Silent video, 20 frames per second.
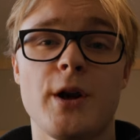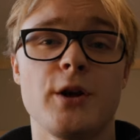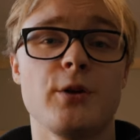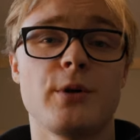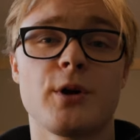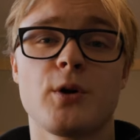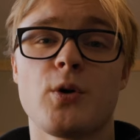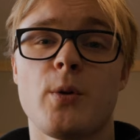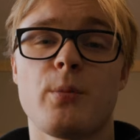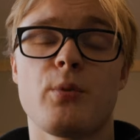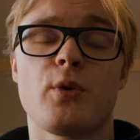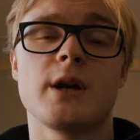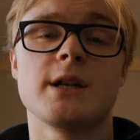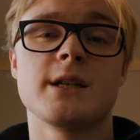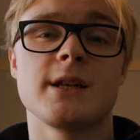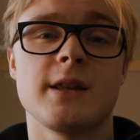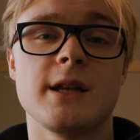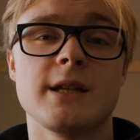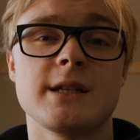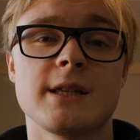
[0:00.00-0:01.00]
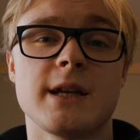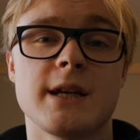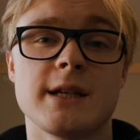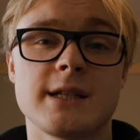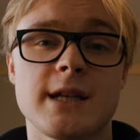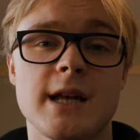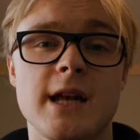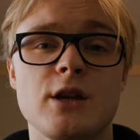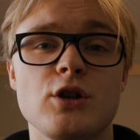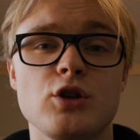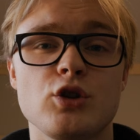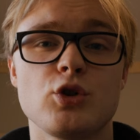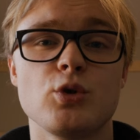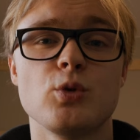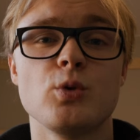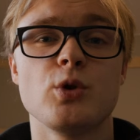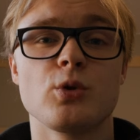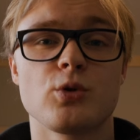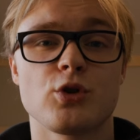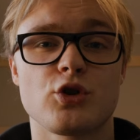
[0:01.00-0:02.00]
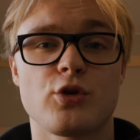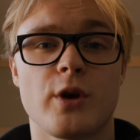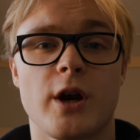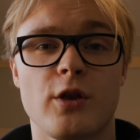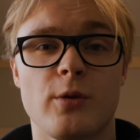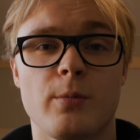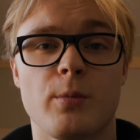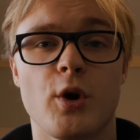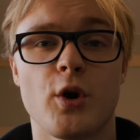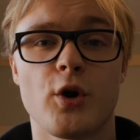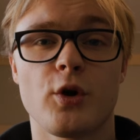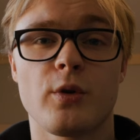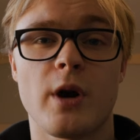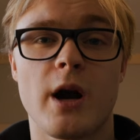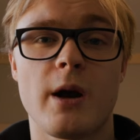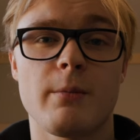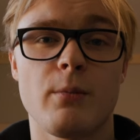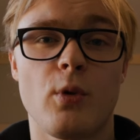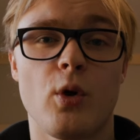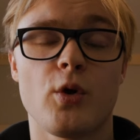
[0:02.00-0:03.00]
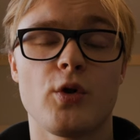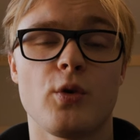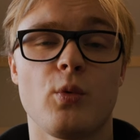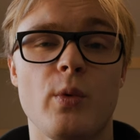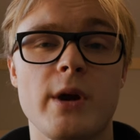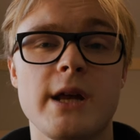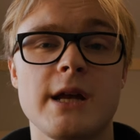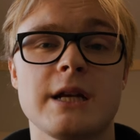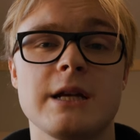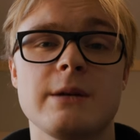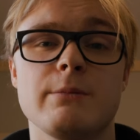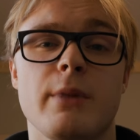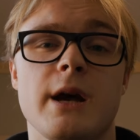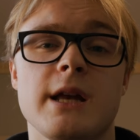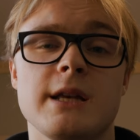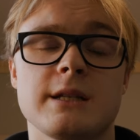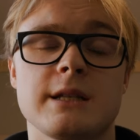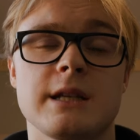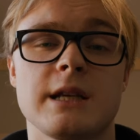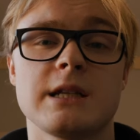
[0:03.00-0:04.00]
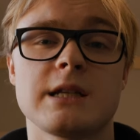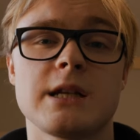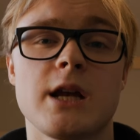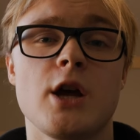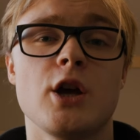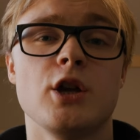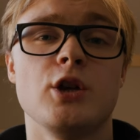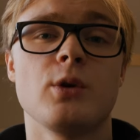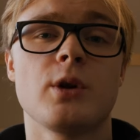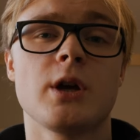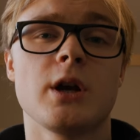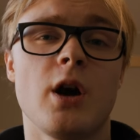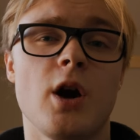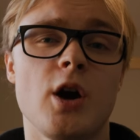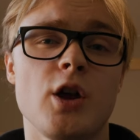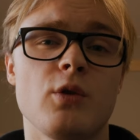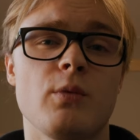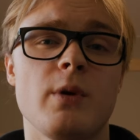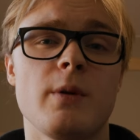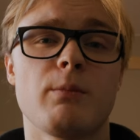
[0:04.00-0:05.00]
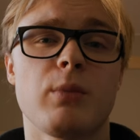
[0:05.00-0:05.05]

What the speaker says: when you're incorporating these things into your strength program on a weekly basis, you can either